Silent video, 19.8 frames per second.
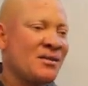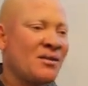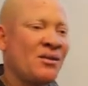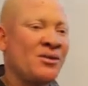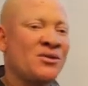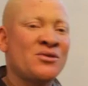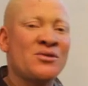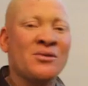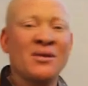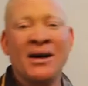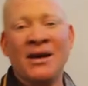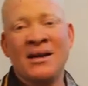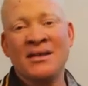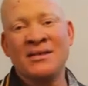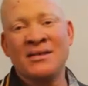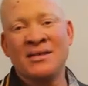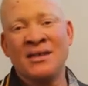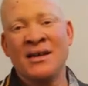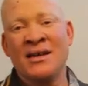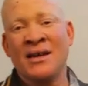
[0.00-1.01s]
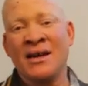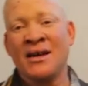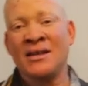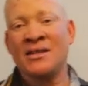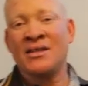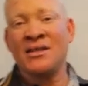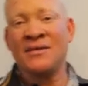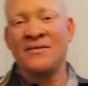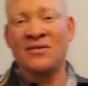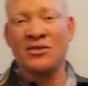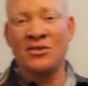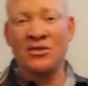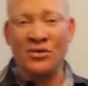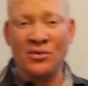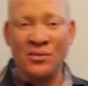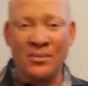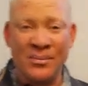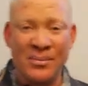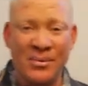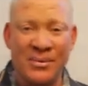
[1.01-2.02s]
also has a negative
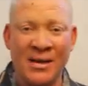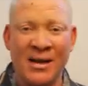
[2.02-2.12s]
slope